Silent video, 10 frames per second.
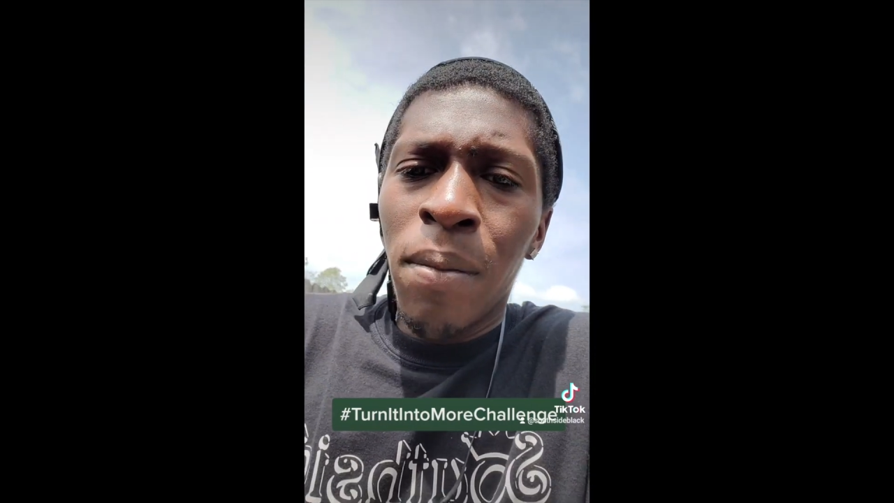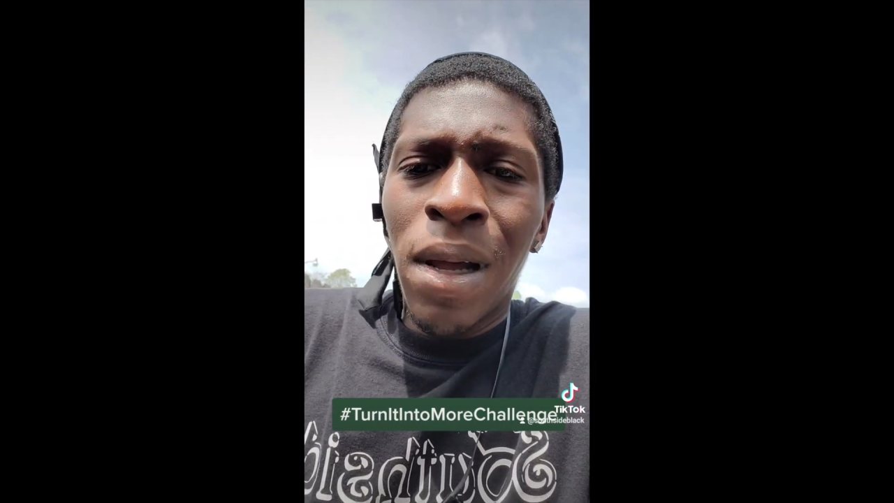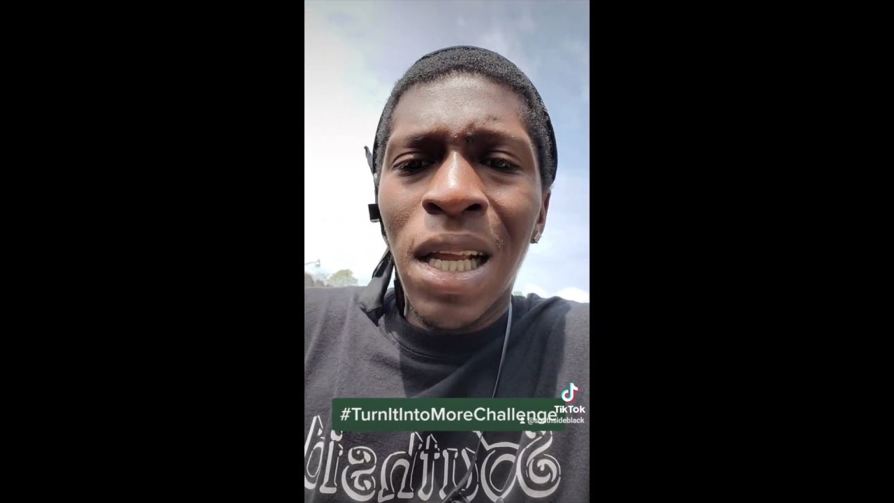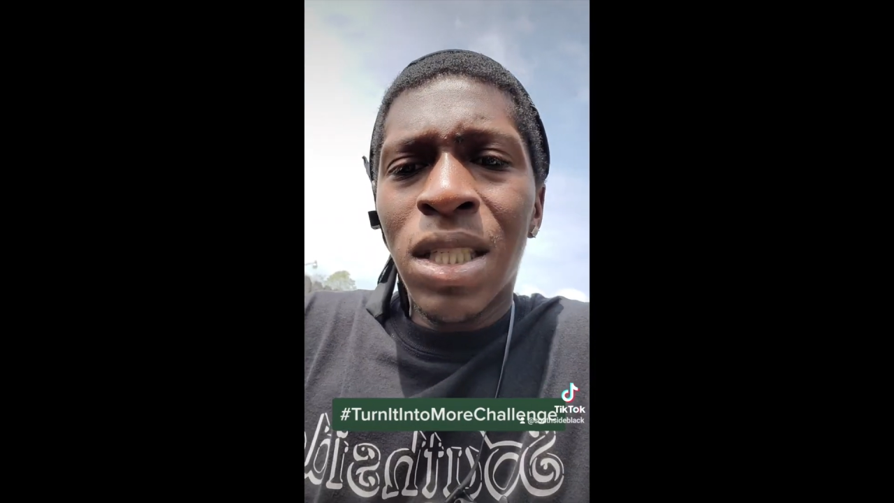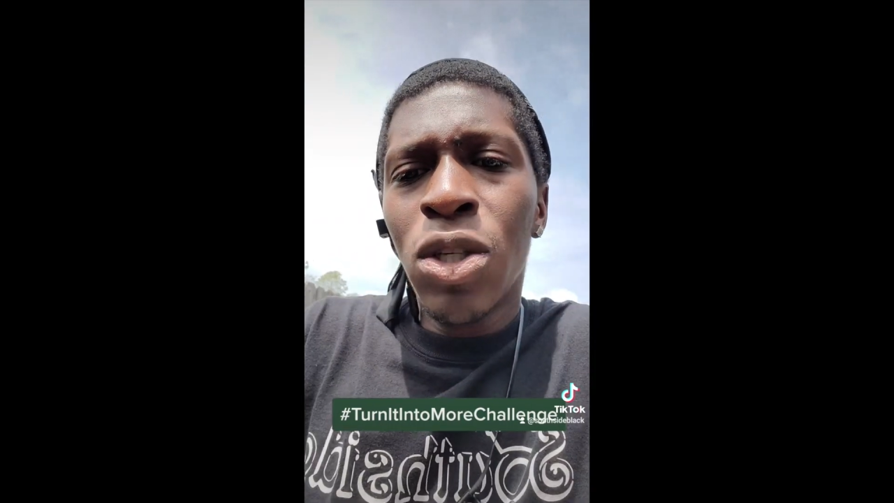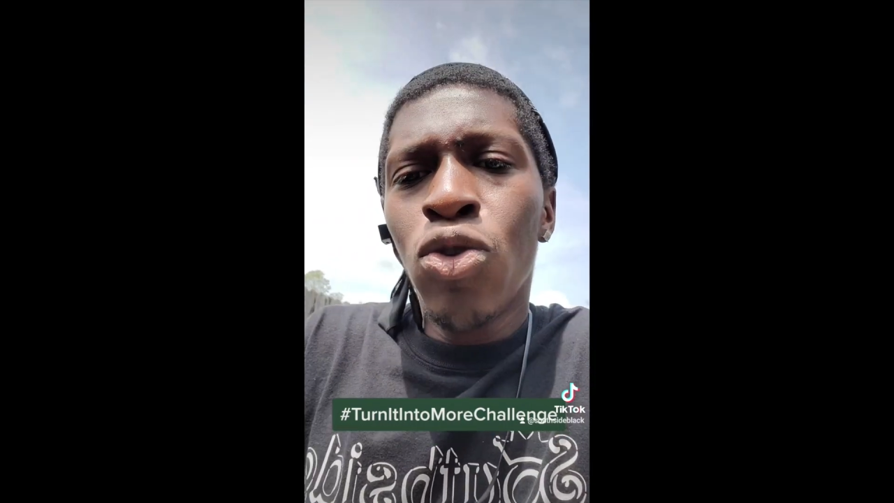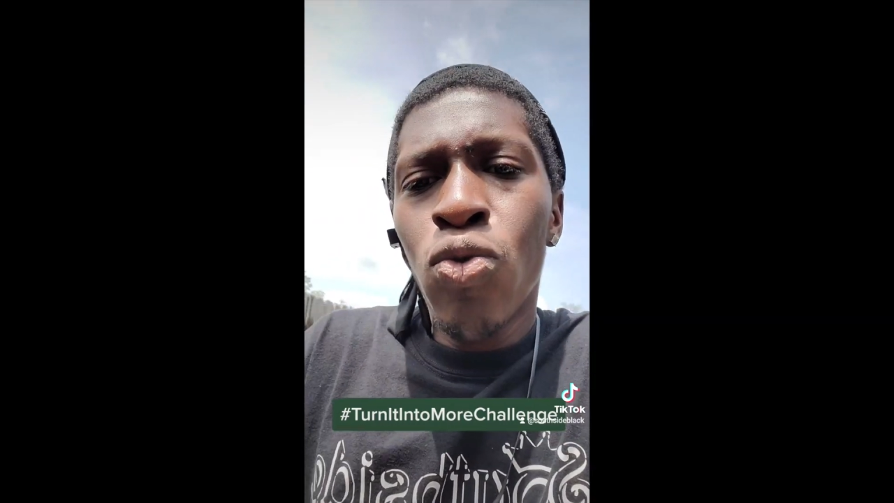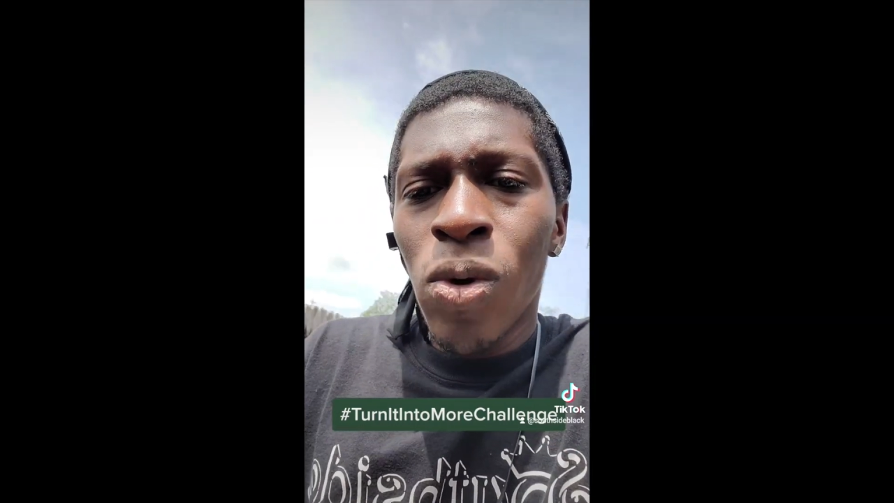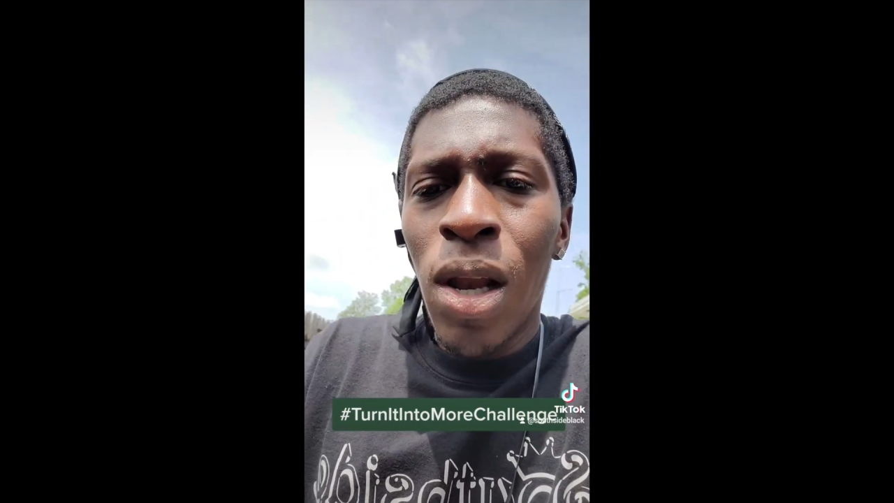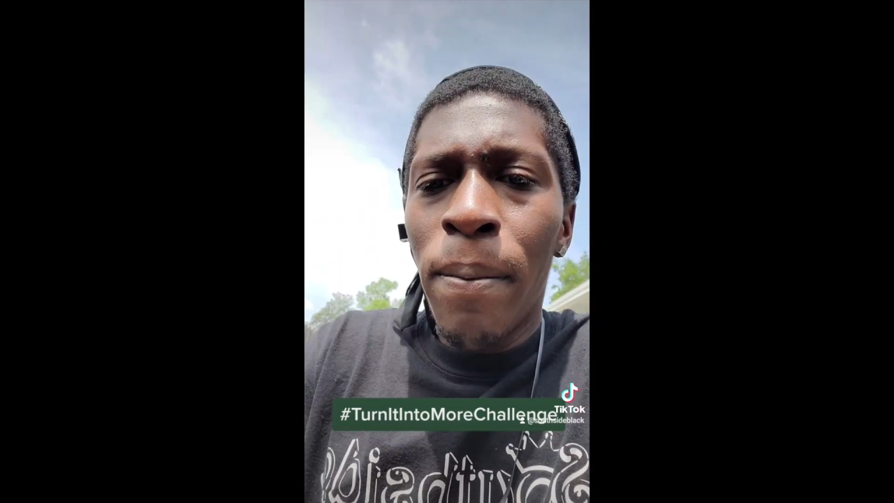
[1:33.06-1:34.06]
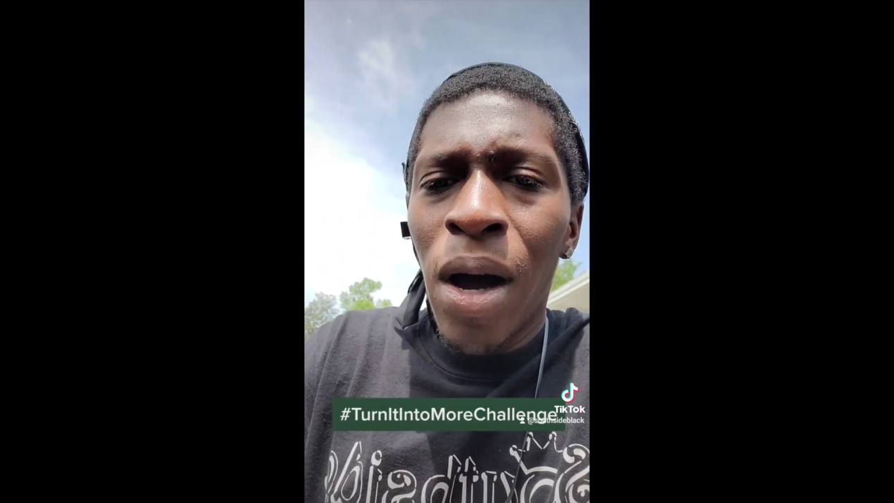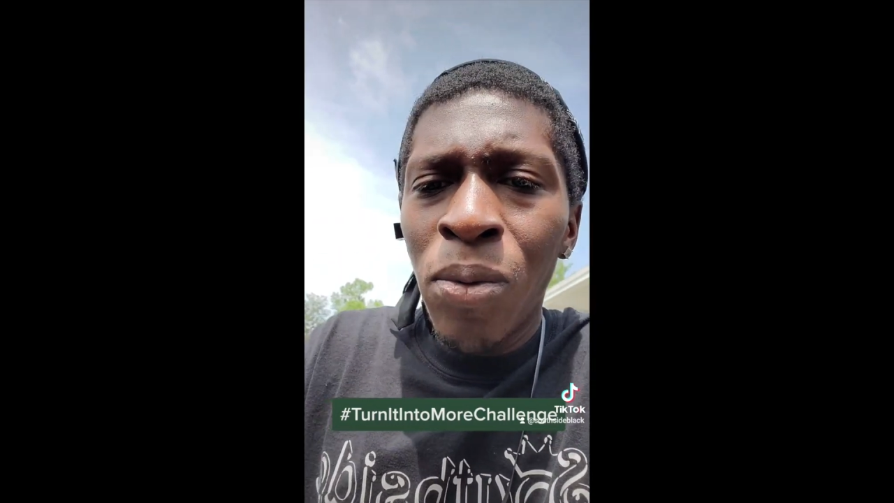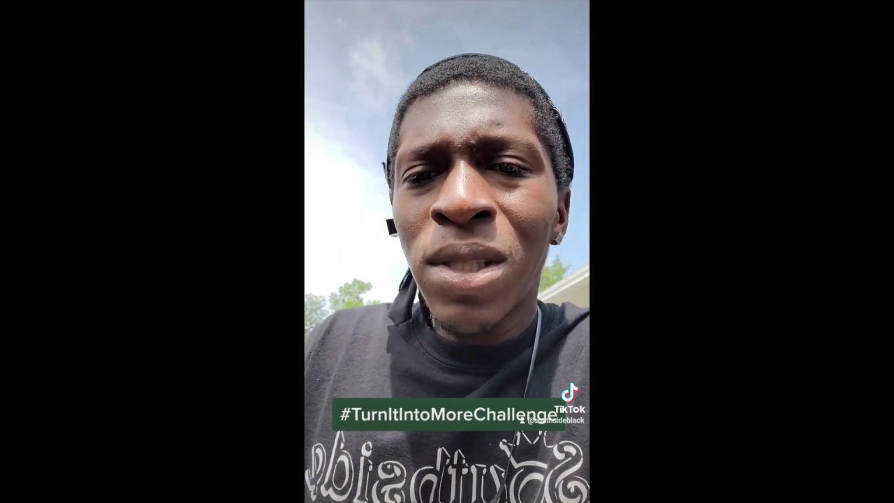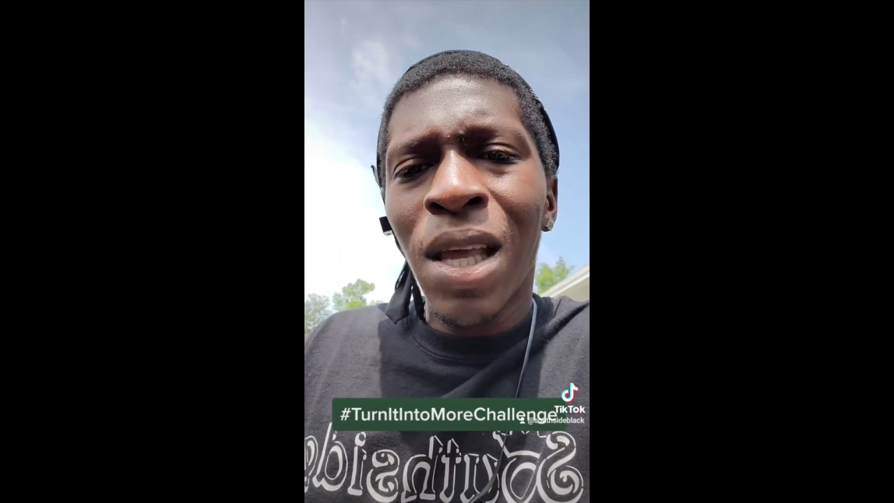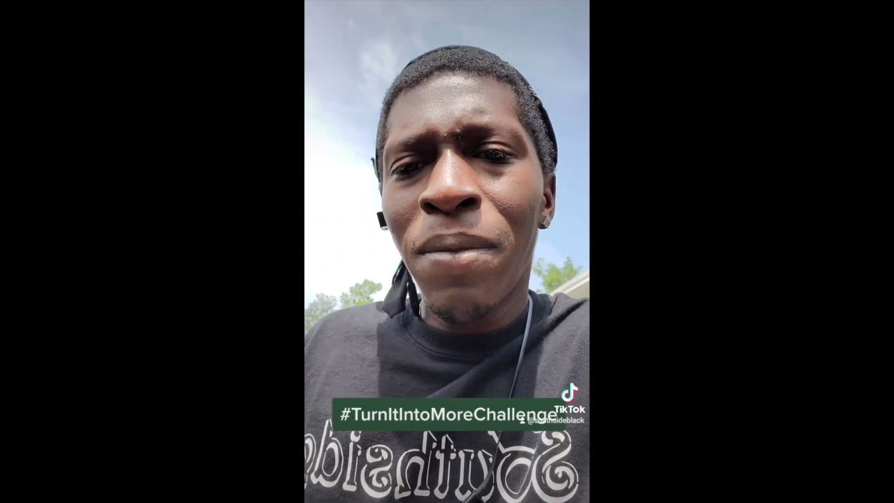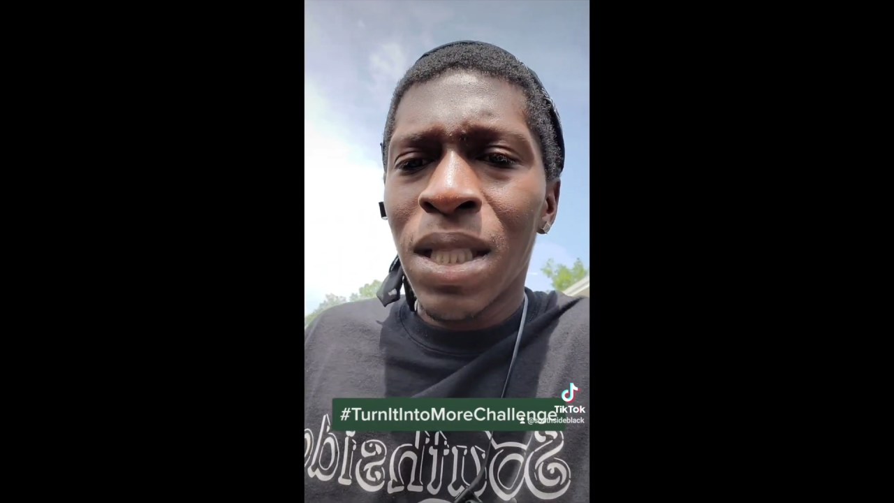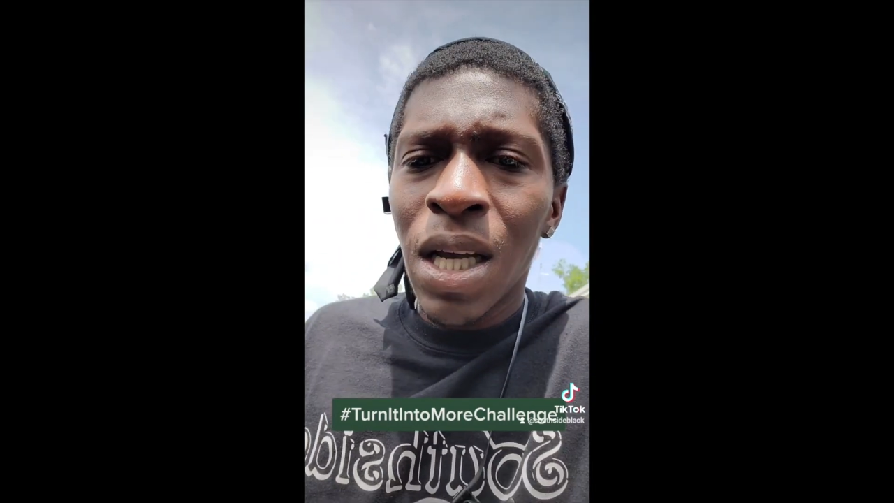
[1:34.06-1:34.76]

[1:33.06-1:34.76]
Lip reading: but let's see who really about what they be